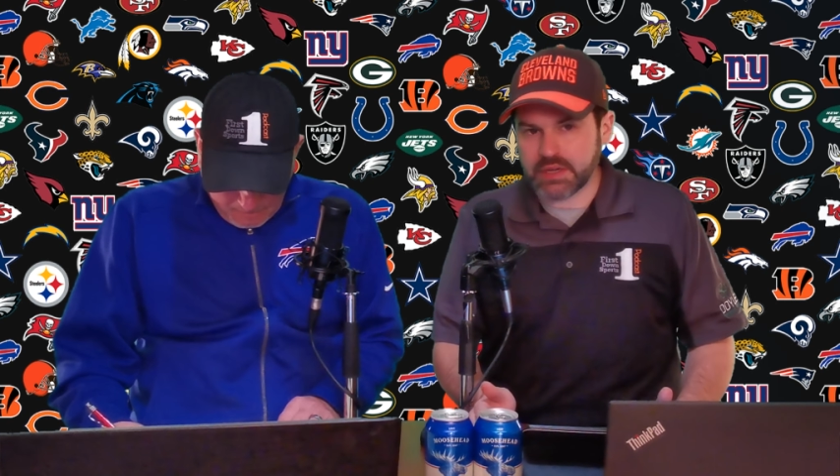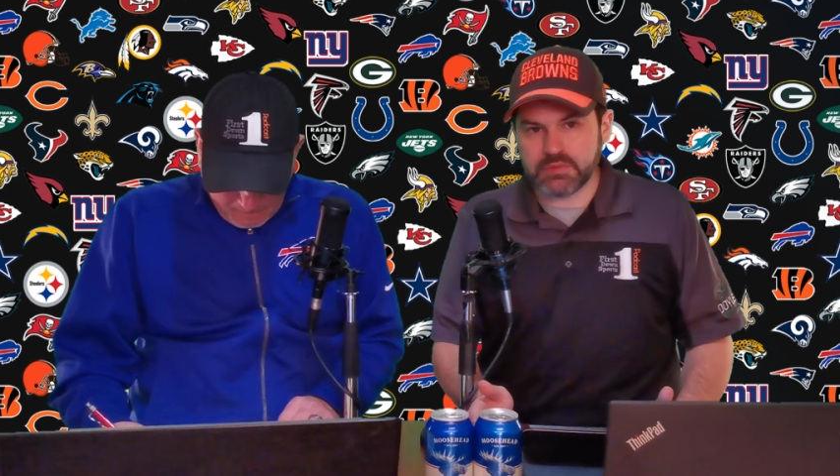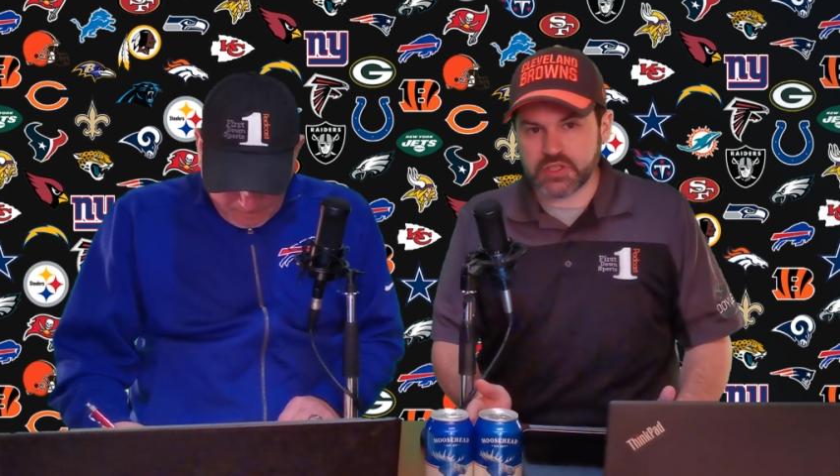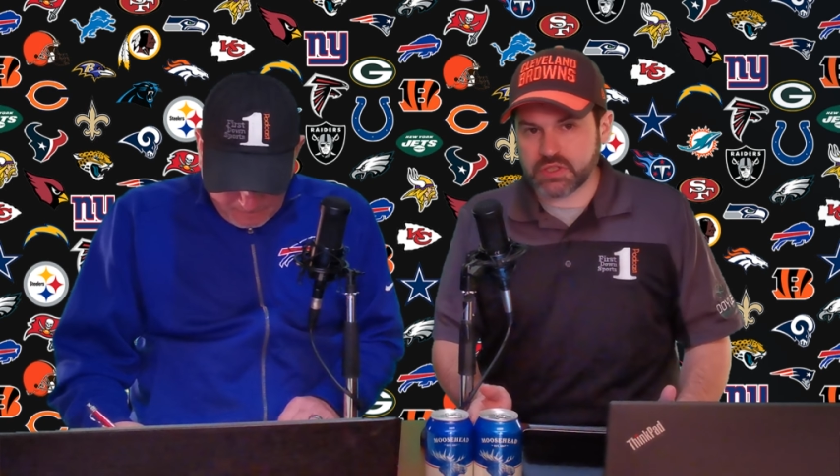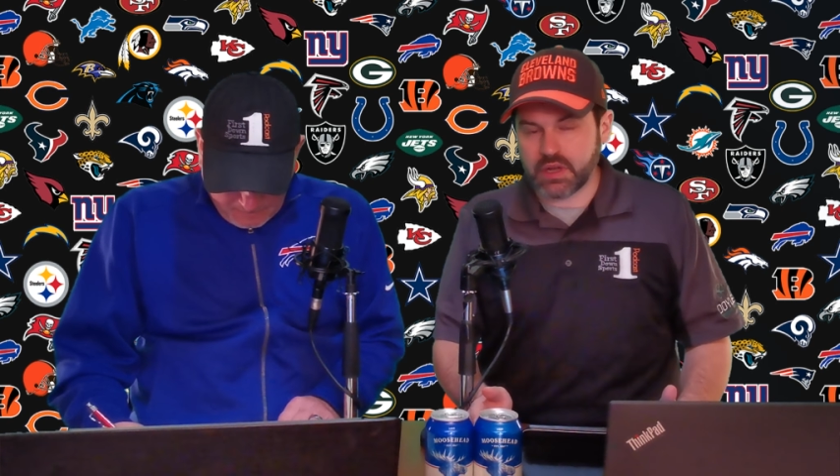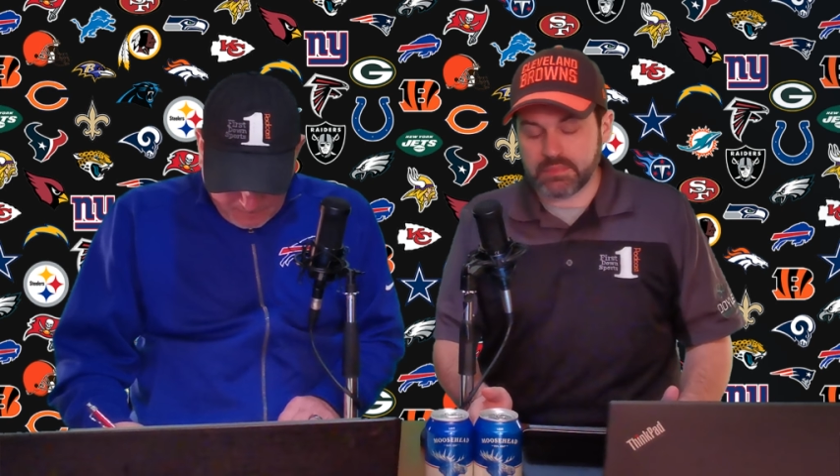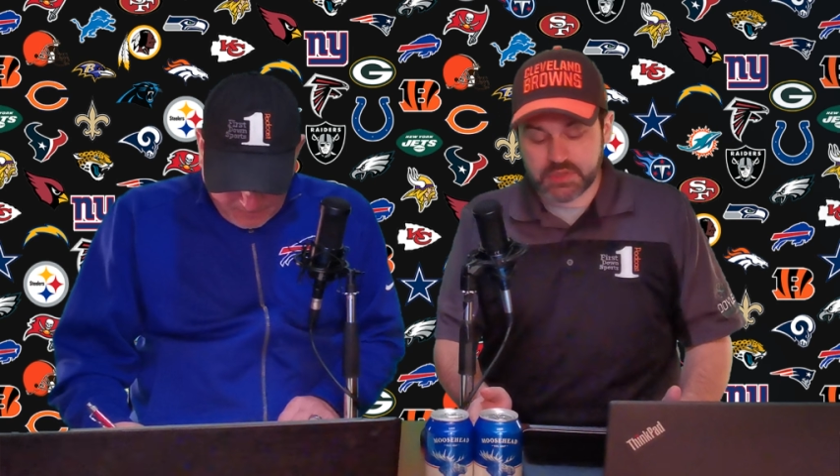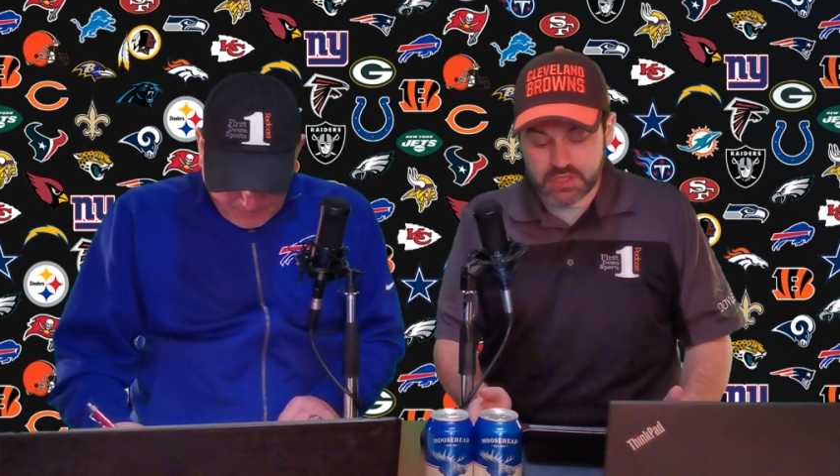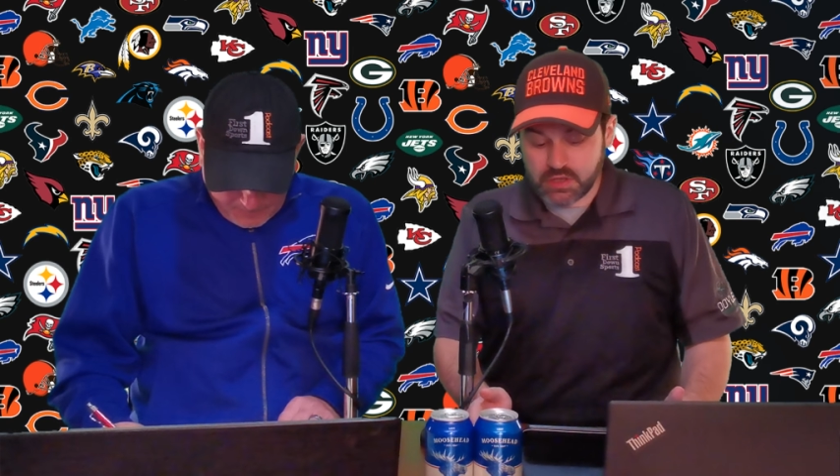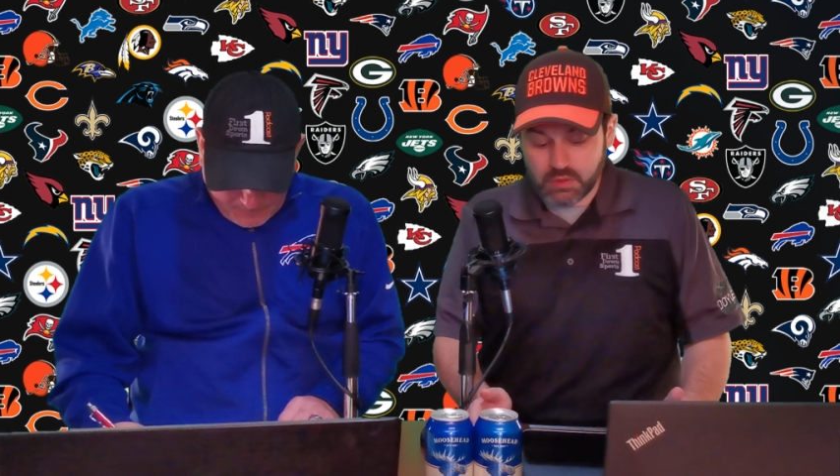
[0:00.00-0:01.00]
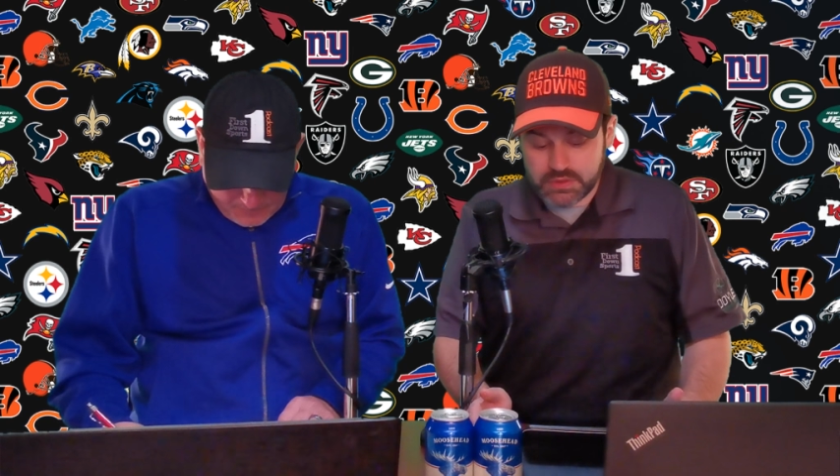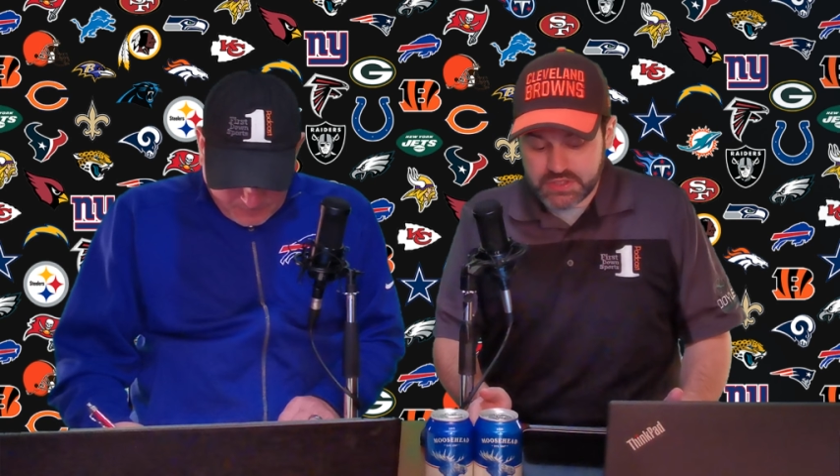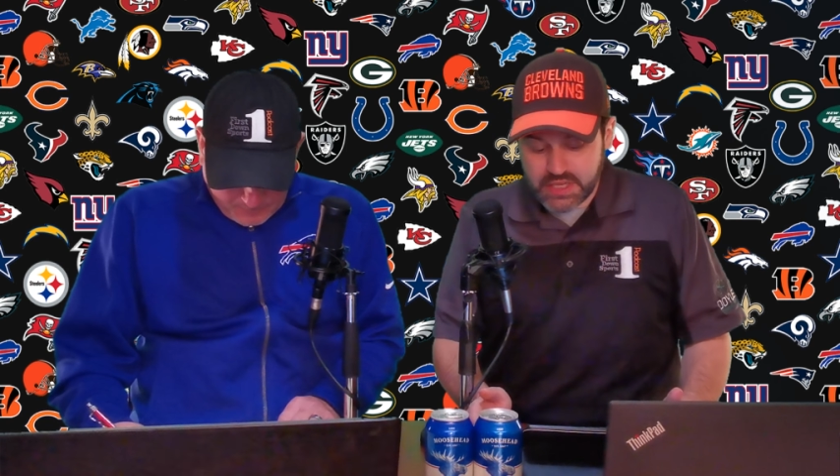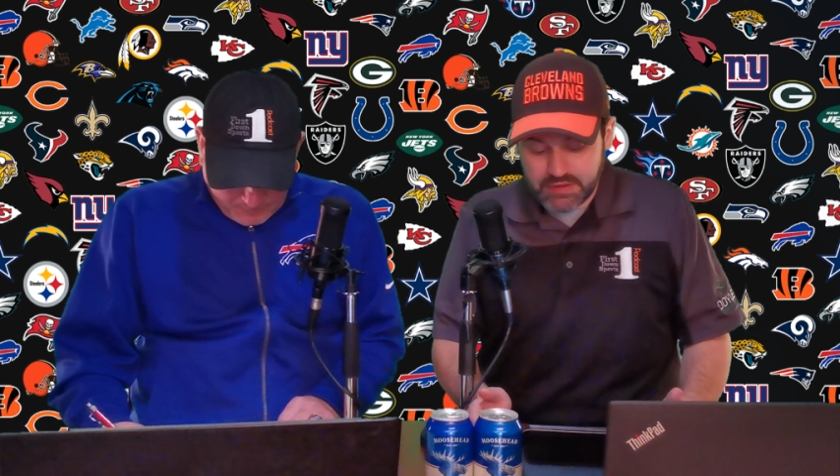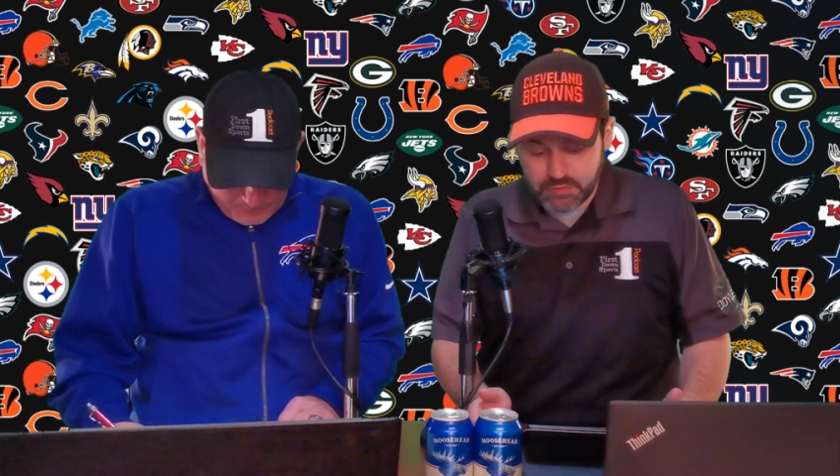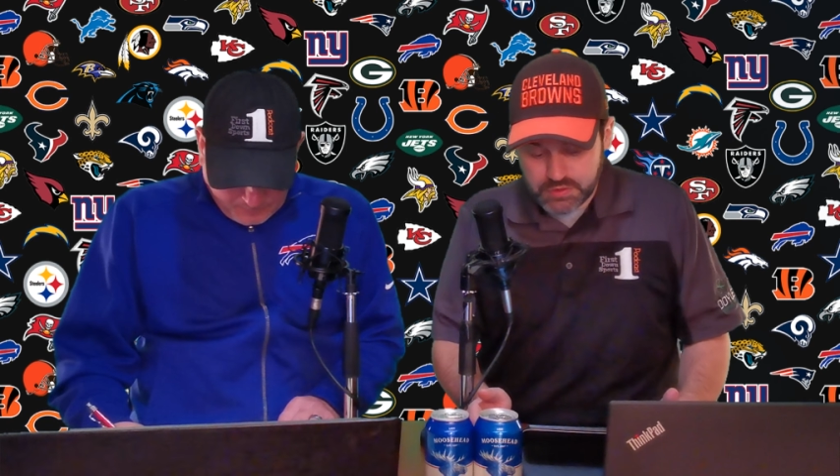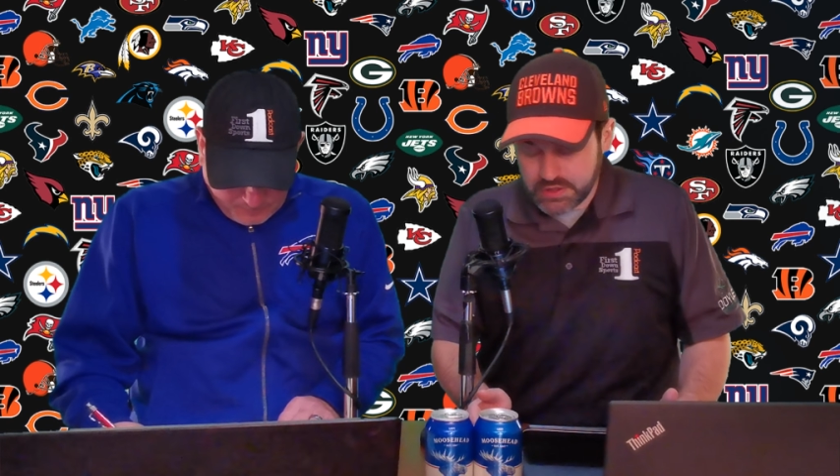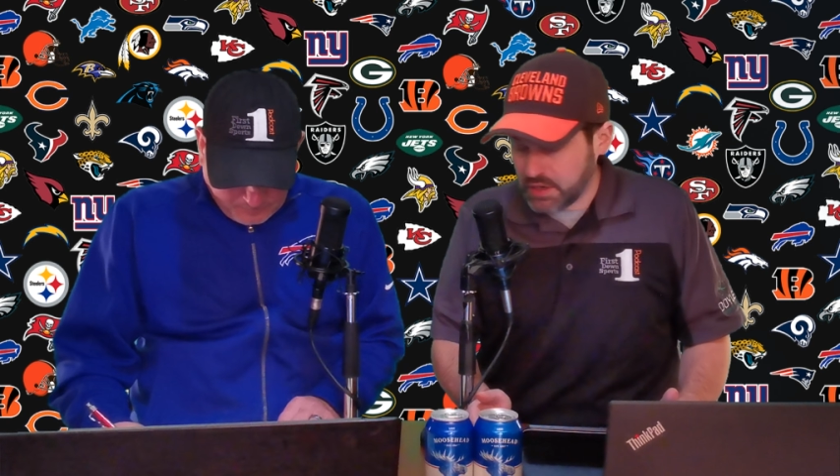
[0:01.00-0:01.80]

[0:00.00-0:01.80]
I'm going safe with